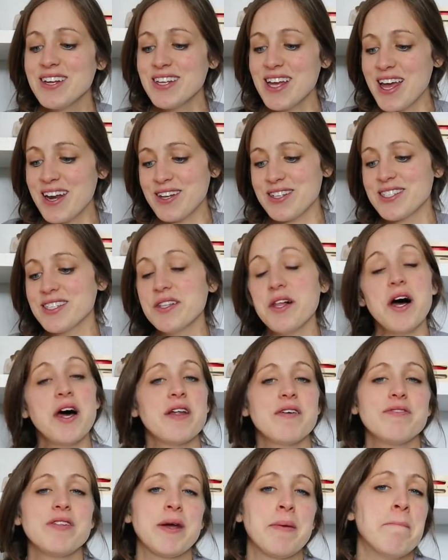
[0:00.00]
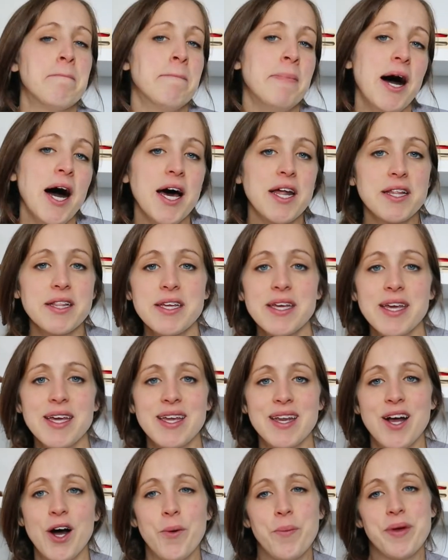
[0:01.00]
And it's a lot of like modeling
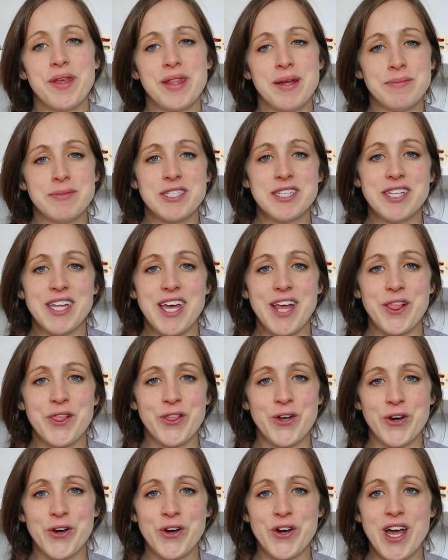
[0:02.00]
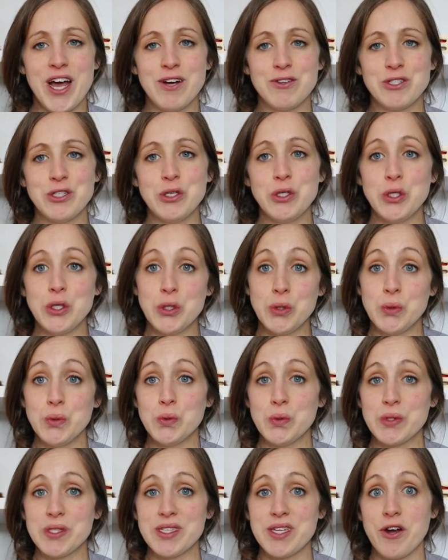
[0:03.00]
and helping them to like learn how to
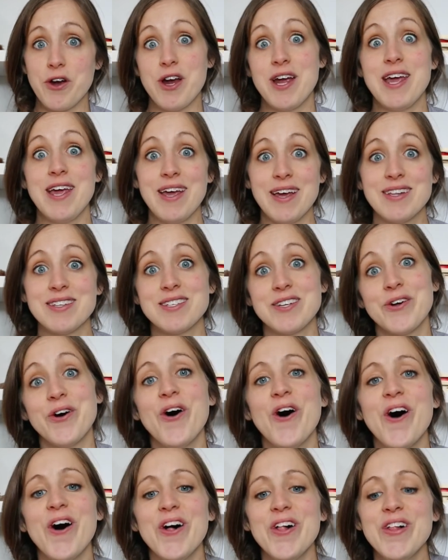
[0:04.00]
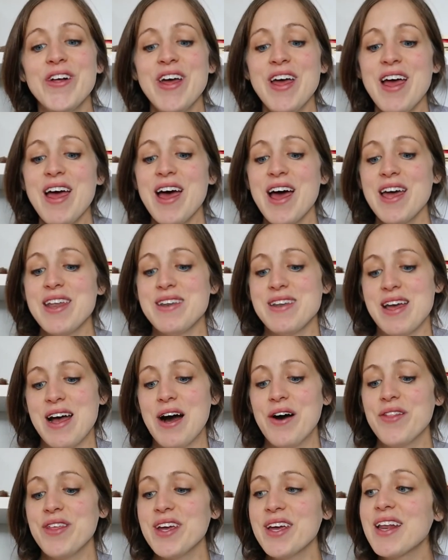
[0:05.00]
use their hands at all. And
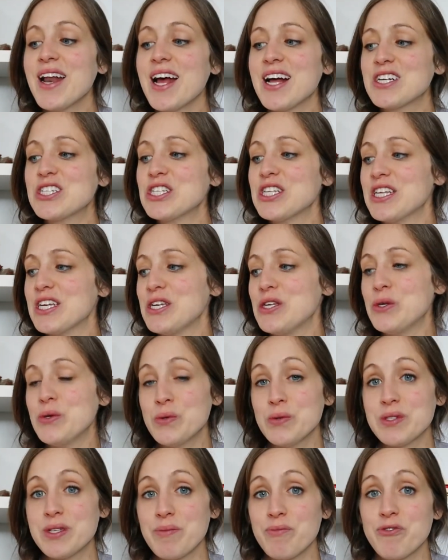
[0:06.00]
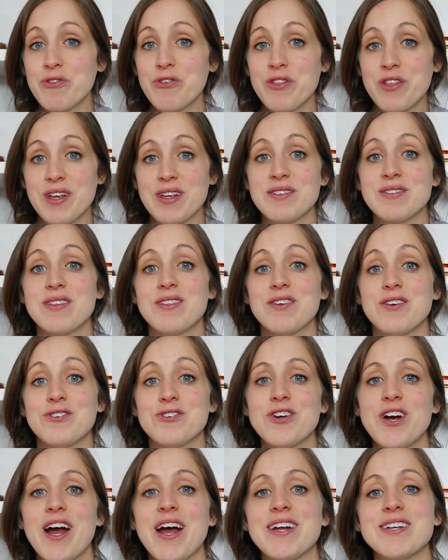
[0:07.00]
now they can actually like use them for things that they're
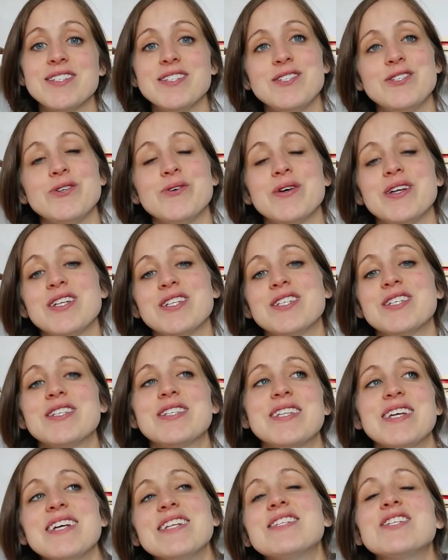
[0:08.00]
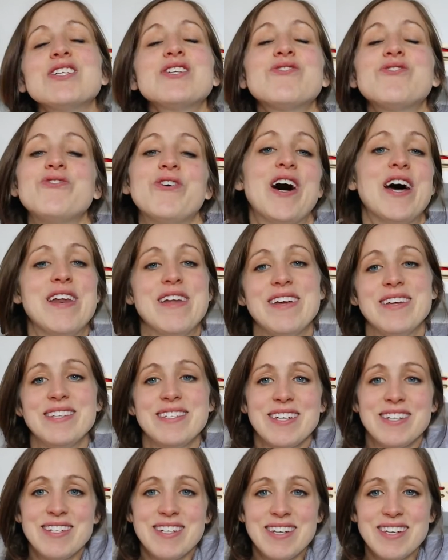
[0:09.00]
trying to do. And it's just fun. It's
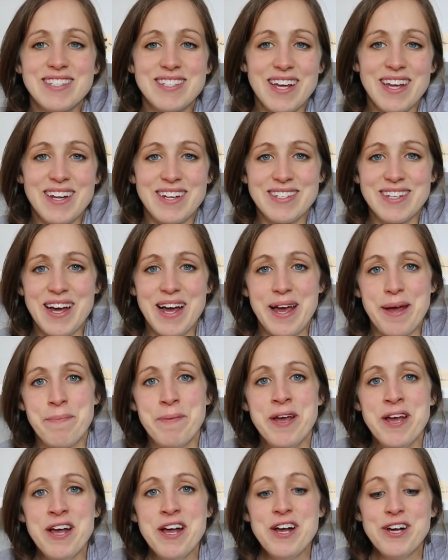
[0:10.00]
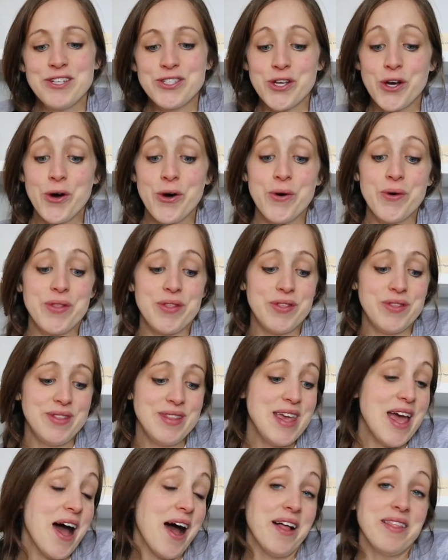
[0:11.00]
such an exciting time. So
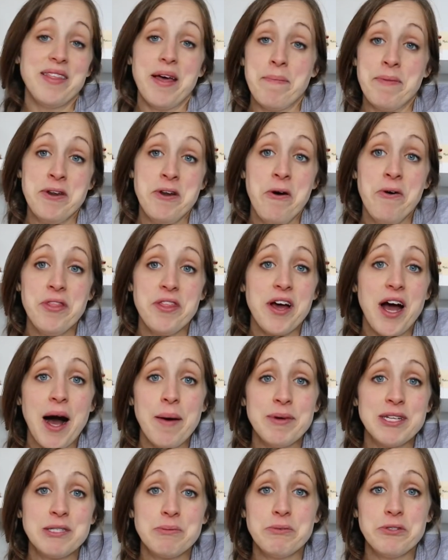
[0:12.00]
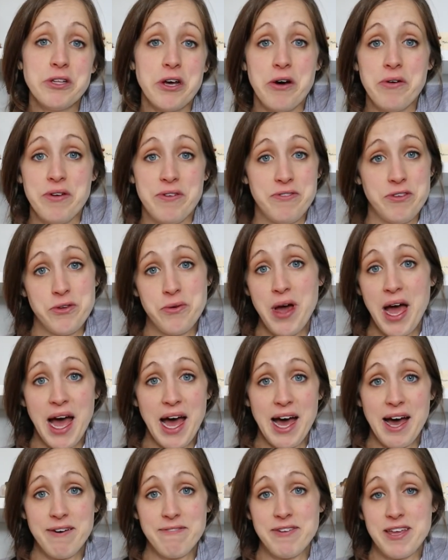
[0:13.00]
yeah, let me know in the comments below if you
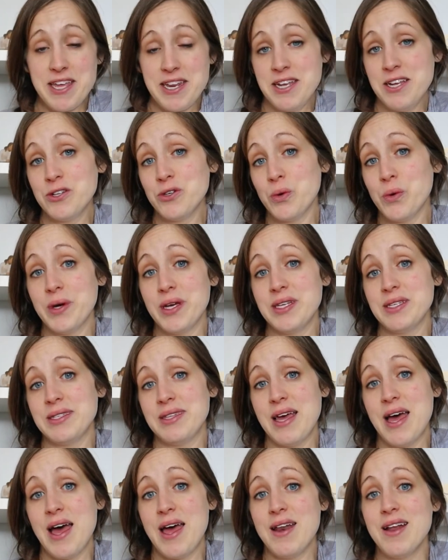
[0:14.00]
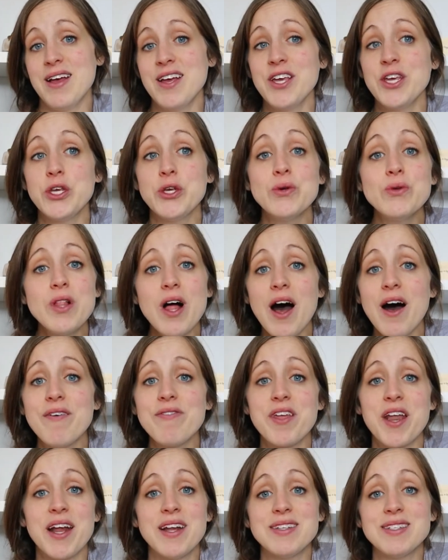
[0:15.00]
have any toys that you
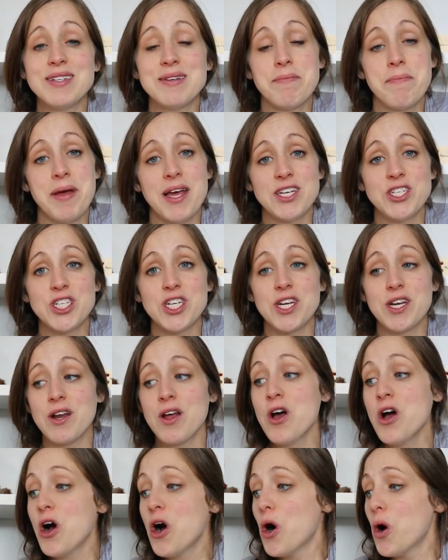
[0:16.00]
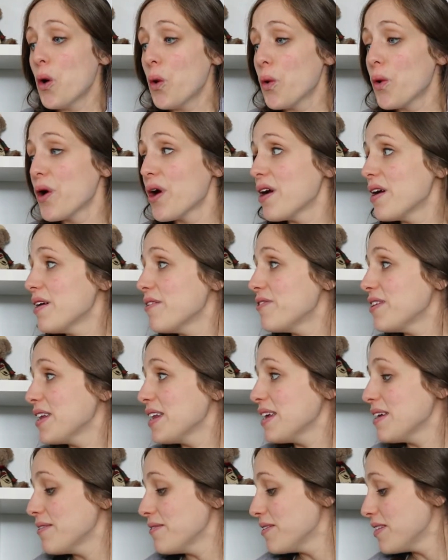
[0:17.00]
love that I didn't mention, or if
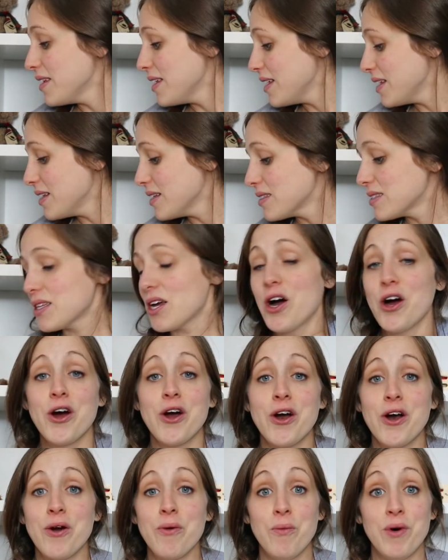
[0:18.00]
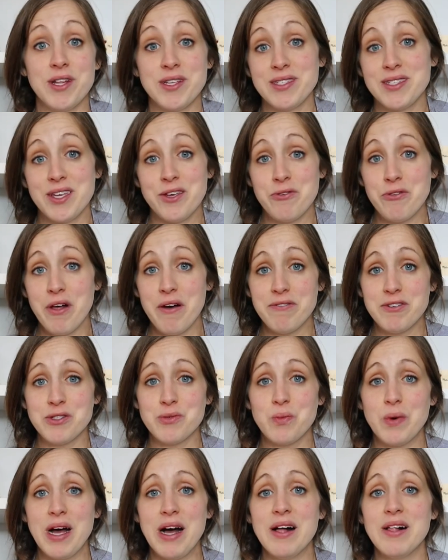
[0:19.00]
any of these are ones that you love as
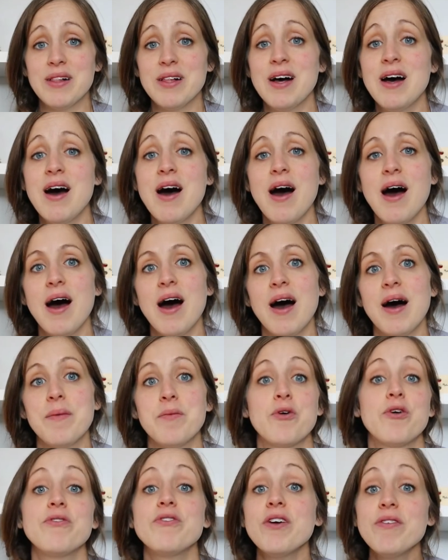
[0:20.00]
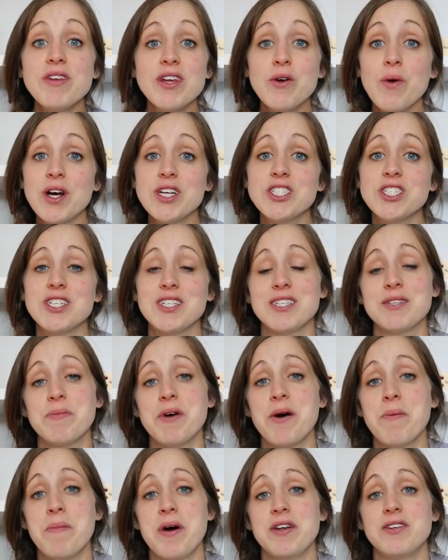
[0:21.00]
well. Or if you have any questions
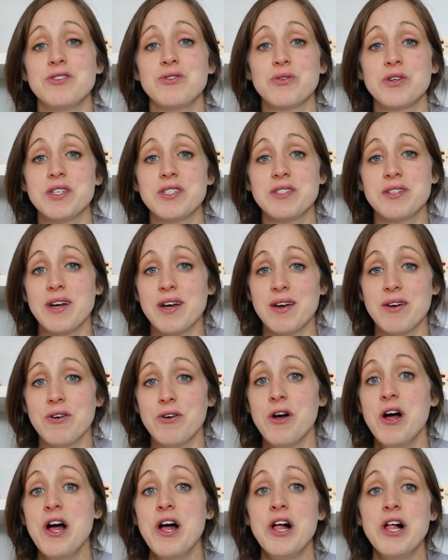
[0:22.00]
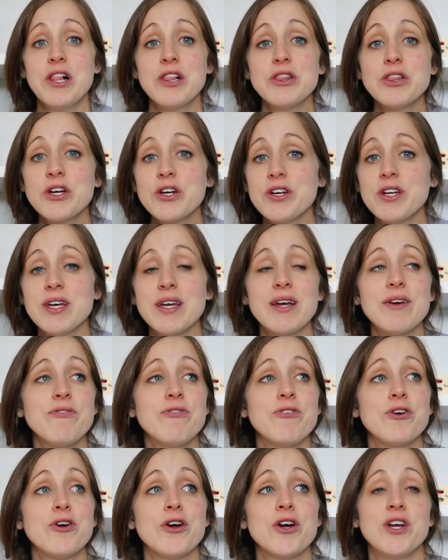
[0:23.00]
about Montessori style learning
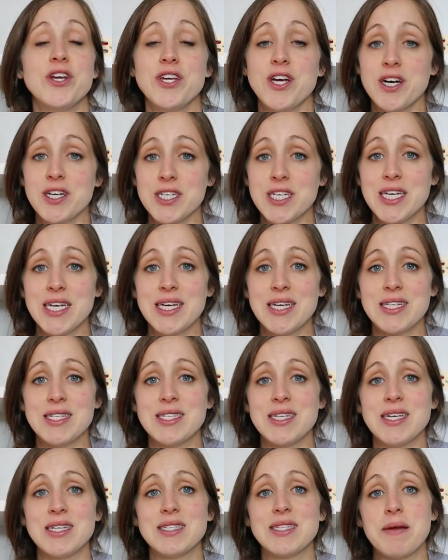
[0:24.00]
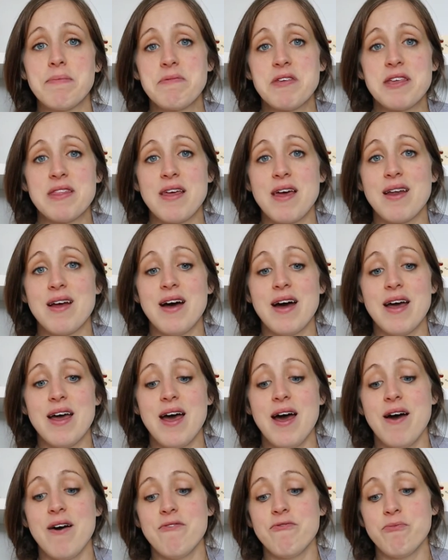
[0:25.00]
for young kids. It's something that I
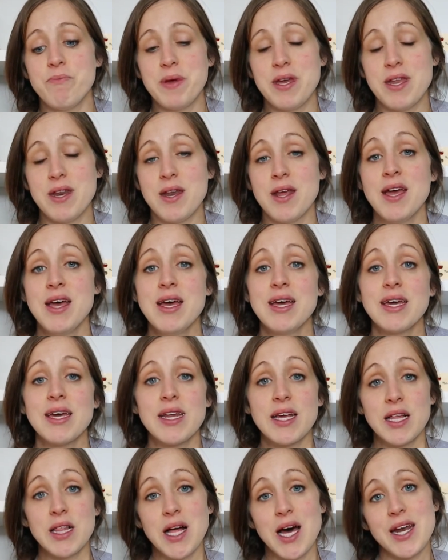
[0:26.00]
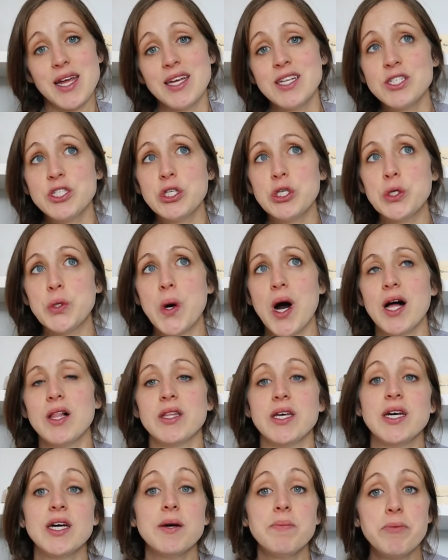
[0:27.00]
have been getting a lot into. I'll
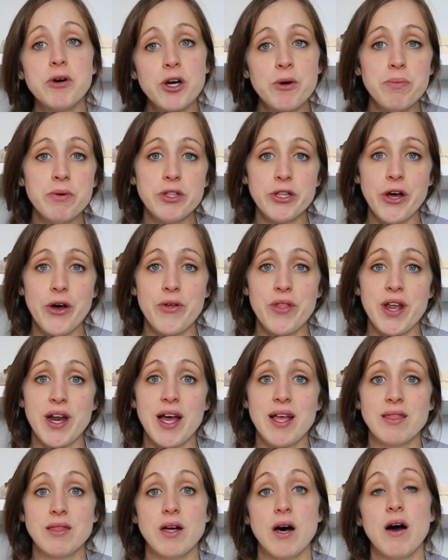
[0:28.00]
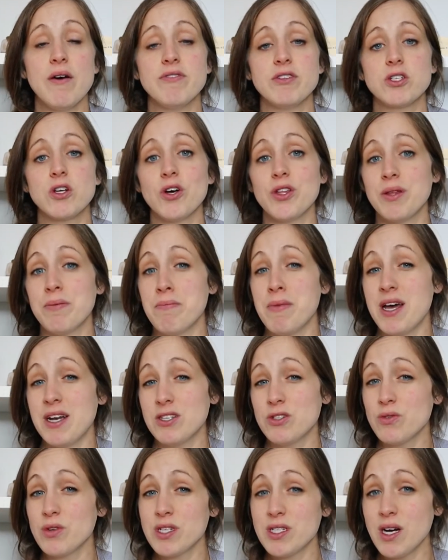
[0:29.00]
link a book below that I love. It's called the
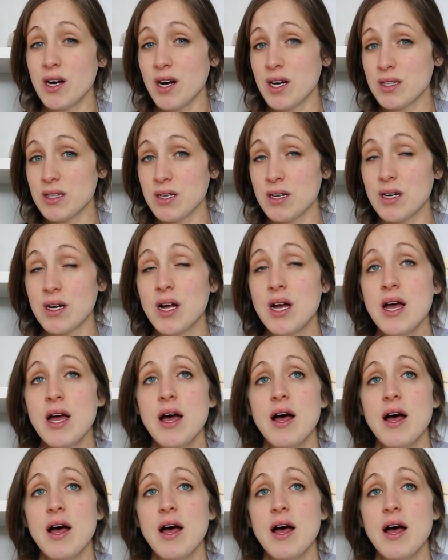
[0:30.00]
Montessori Toddler.